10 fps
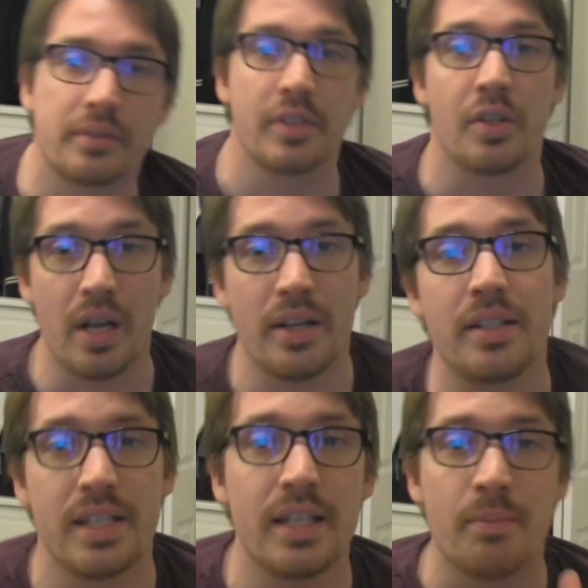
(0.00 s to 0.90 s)
So now you
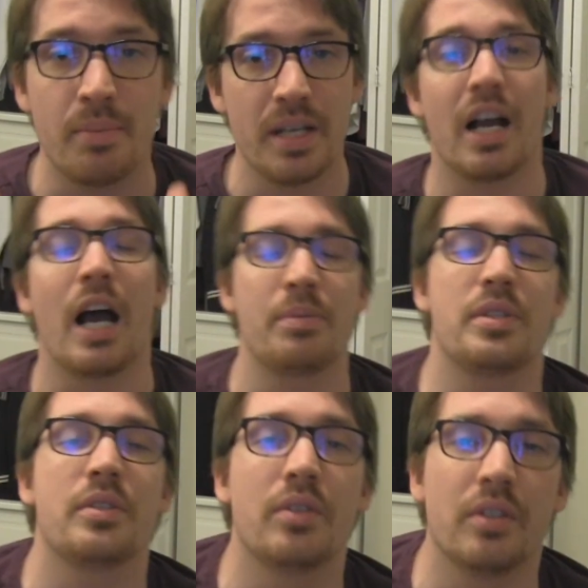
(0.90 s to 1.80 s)
see the big
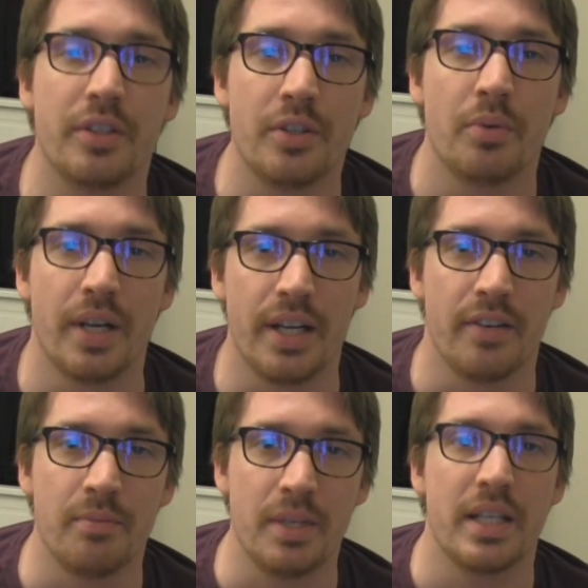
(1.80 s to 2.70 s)
obstacle in the way
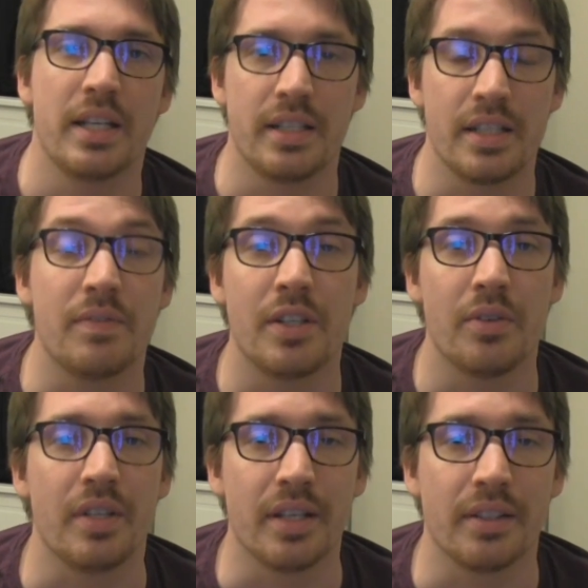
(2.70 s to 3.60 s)
of me getting this
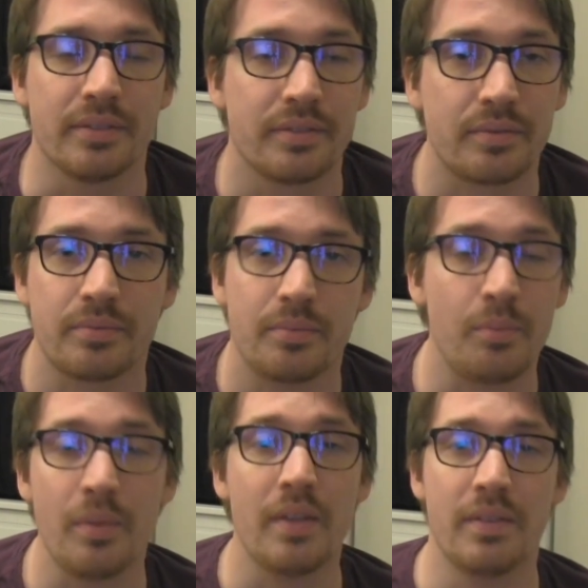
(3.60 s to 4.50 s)
video done.
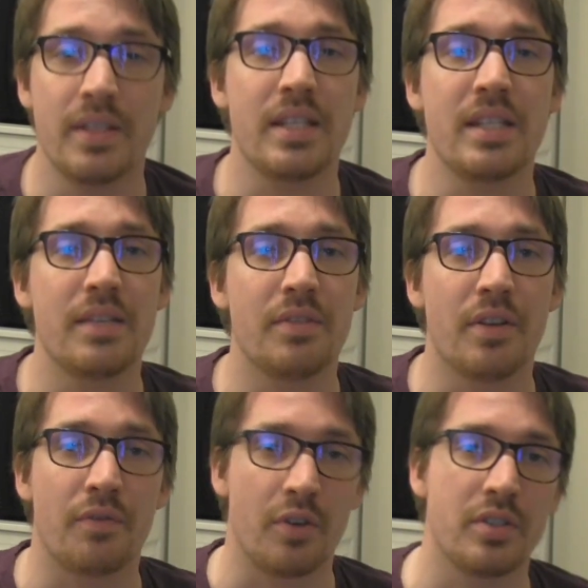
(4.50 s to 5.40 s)
This isn't even
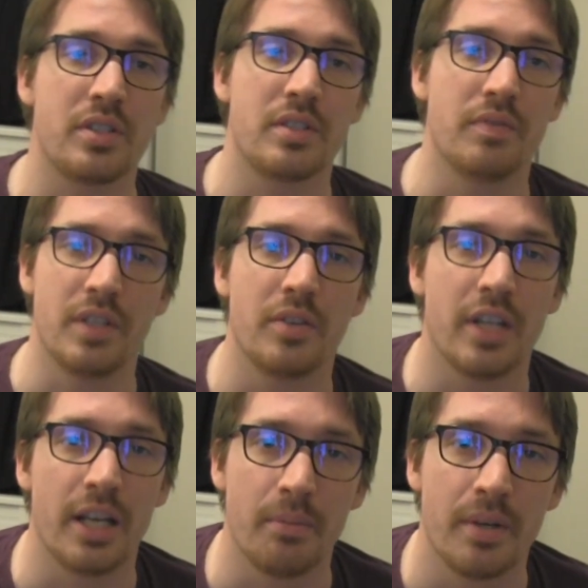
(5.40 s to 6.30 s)
the first video
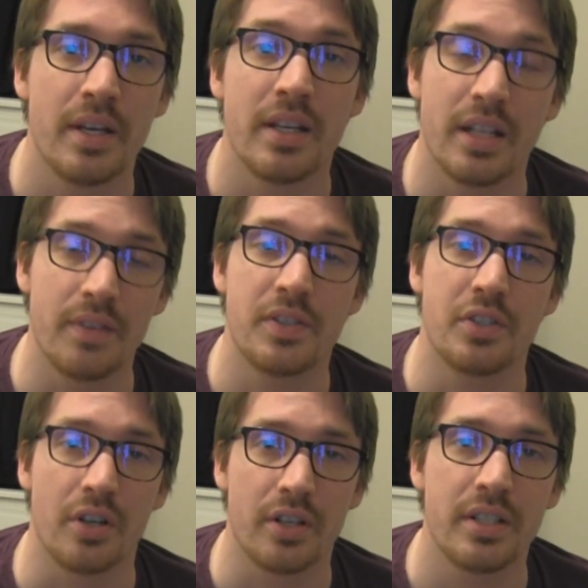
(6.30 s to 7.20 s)
game that I've
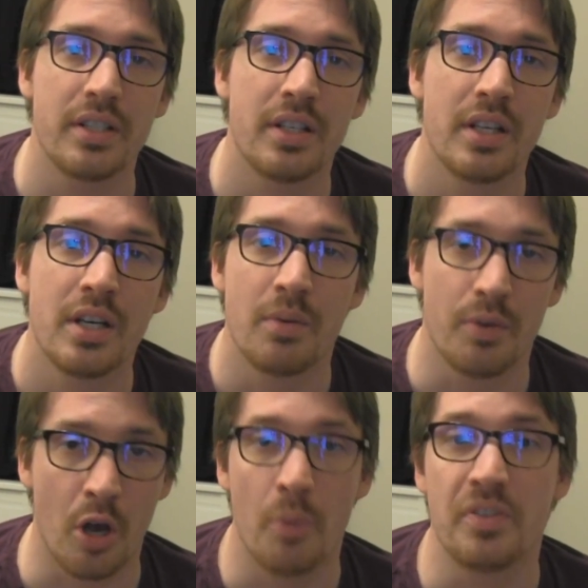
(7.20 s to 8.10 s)
started
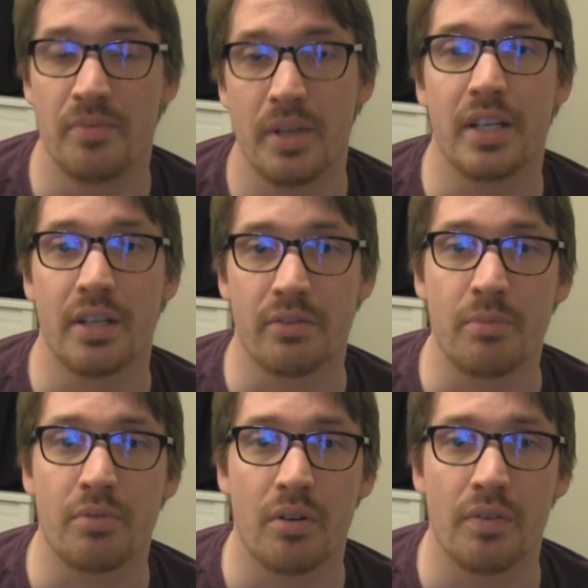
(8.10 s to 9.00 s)
with hopes of making a
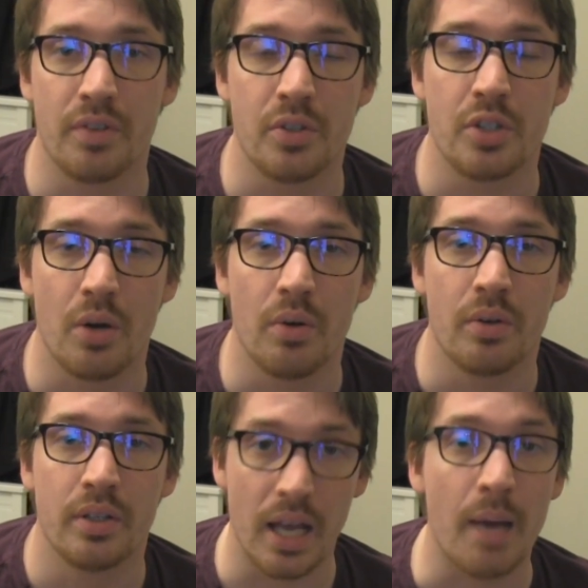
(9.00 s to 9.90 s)
Repro Review
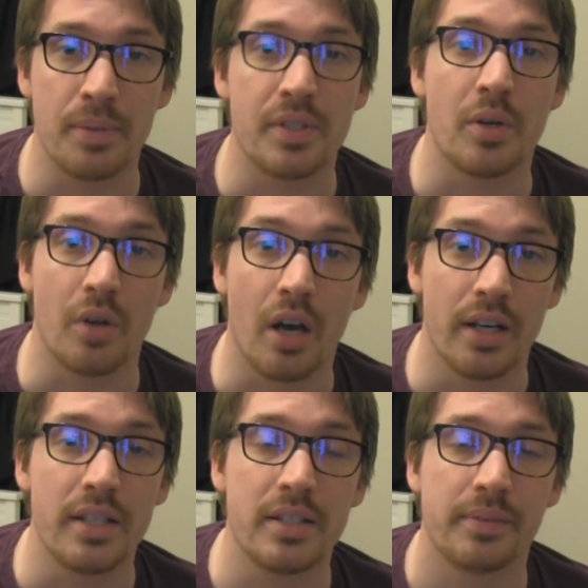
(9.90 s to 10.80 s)
Show episode
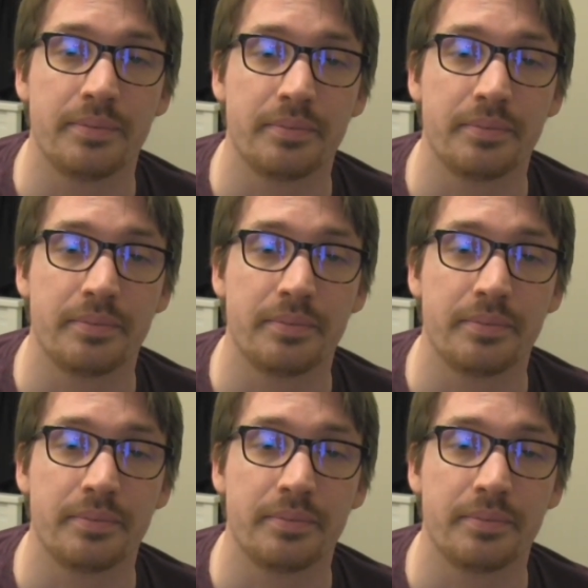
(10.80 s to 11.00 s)
on it.